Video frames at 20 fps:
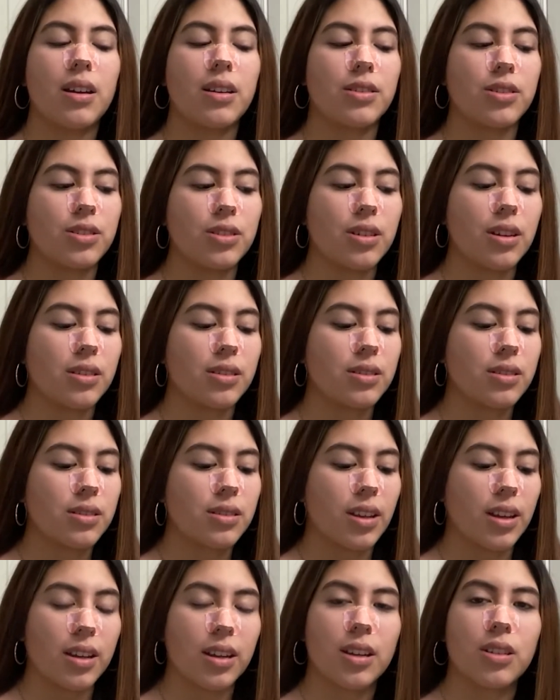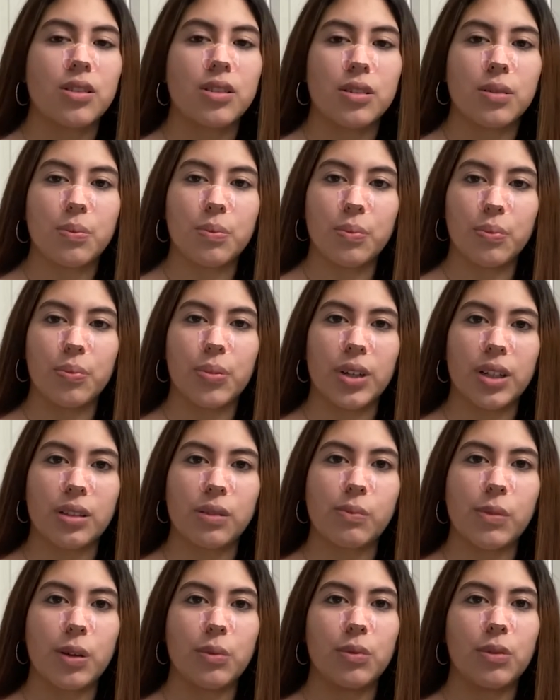is just like, it just
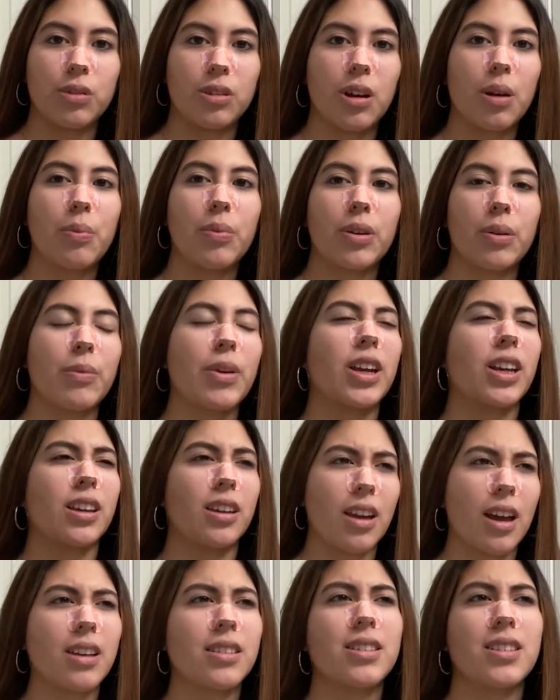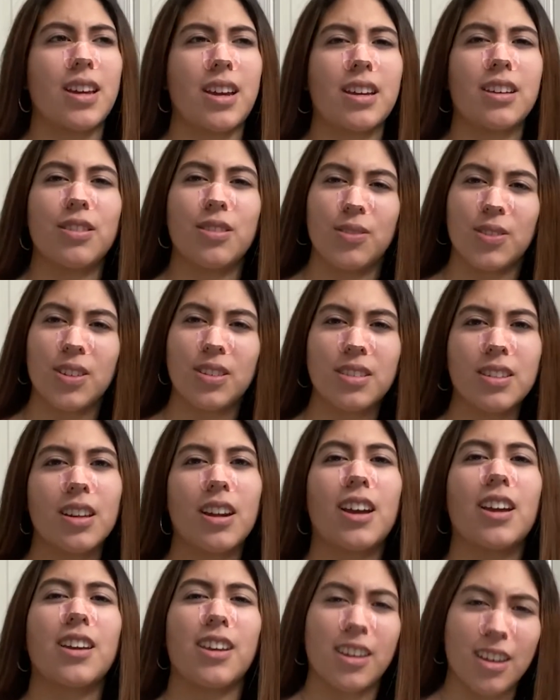brings my mood up, and I'm like, yes, I can do this
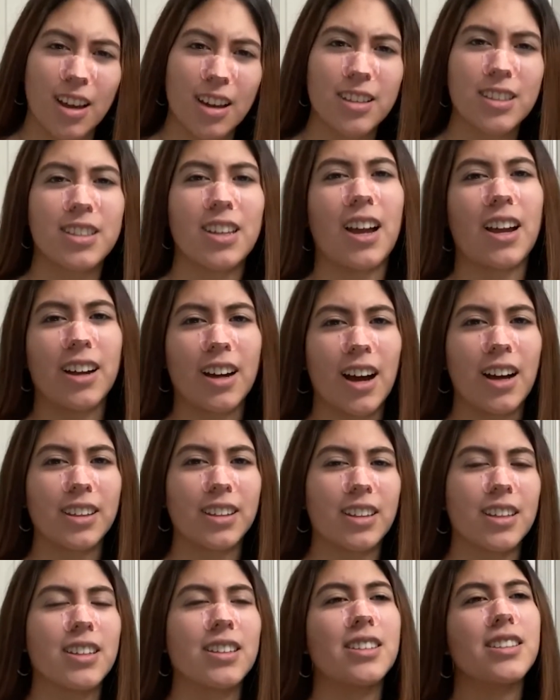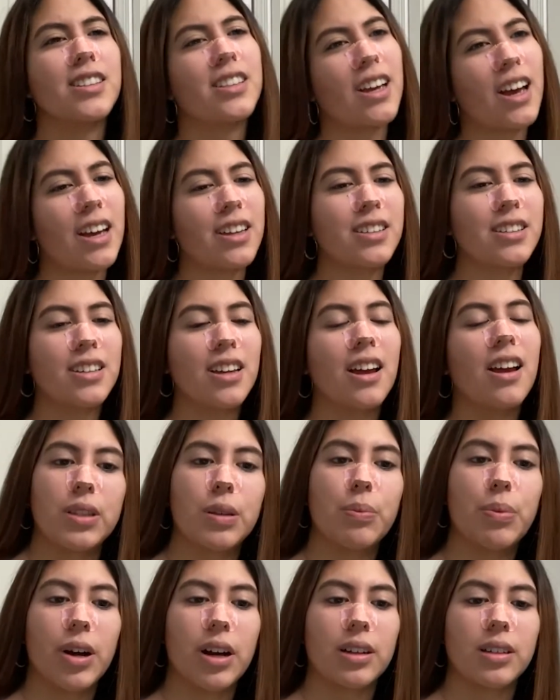today. Yes, I got this. Yes. There was
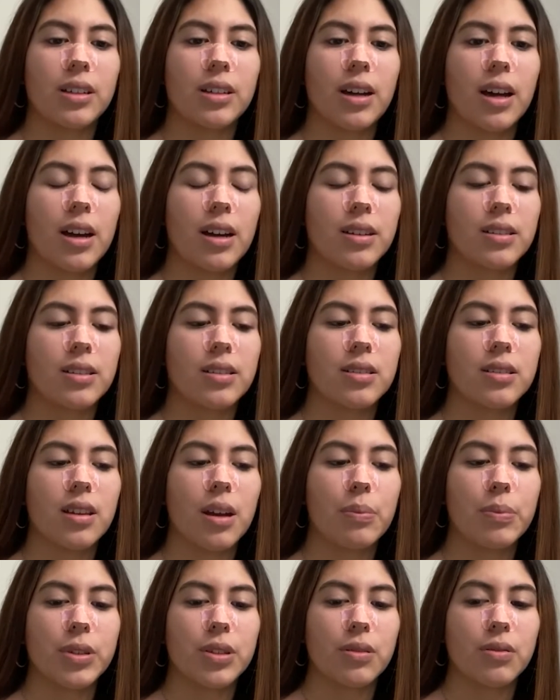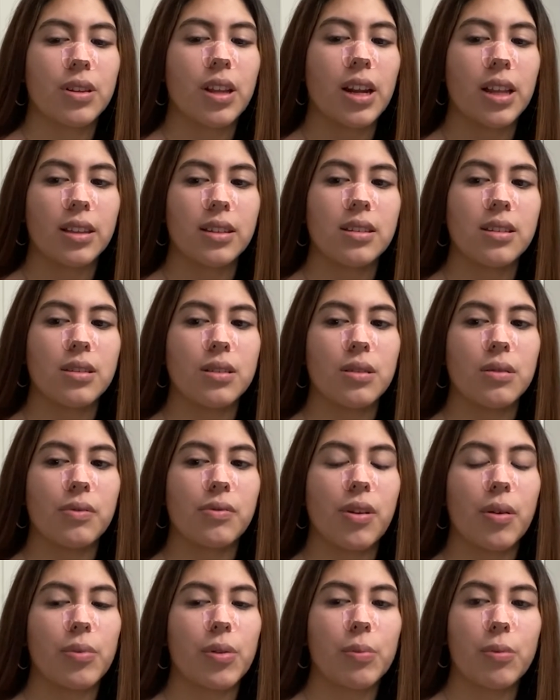a podcast episode that I listened to
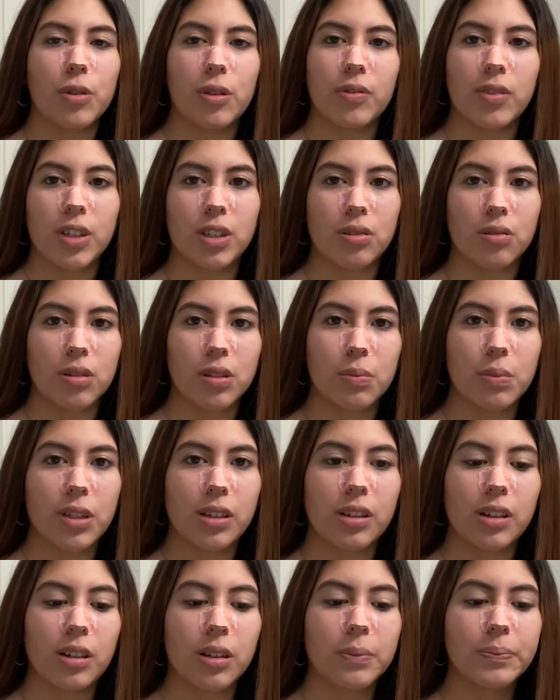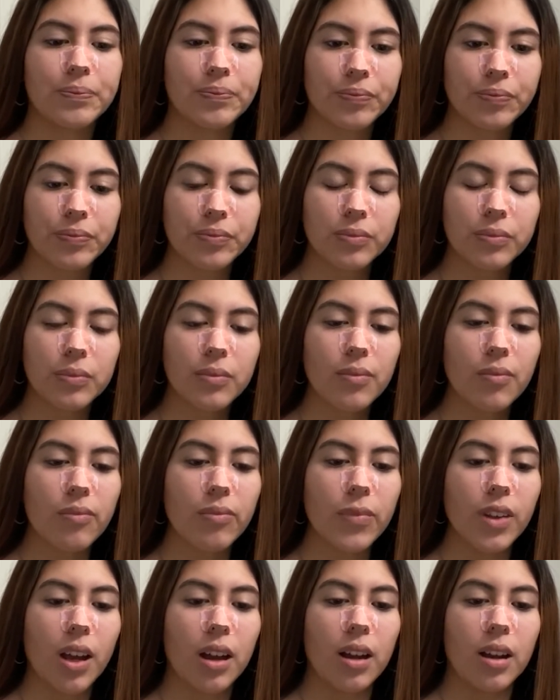from the motivational speaker,
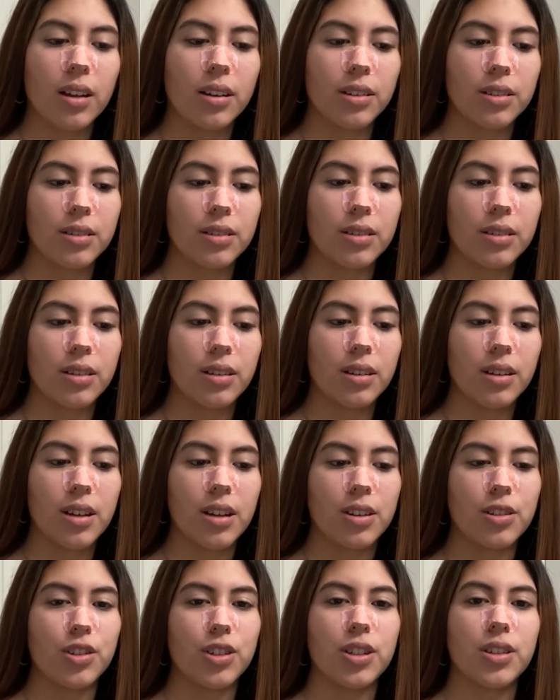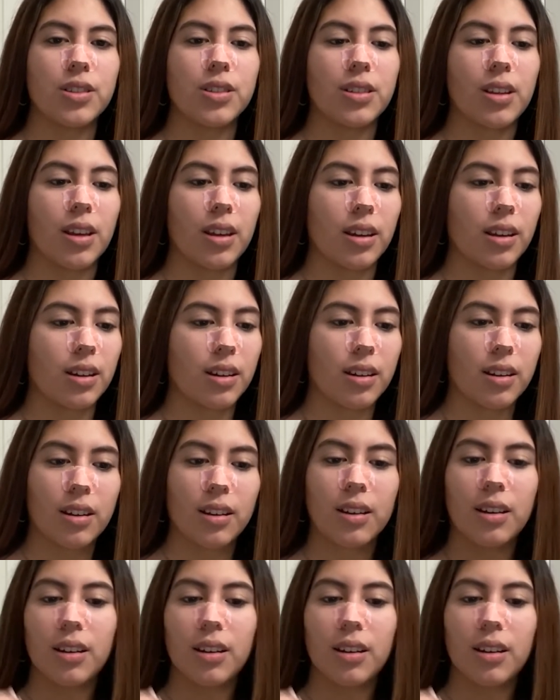and it just like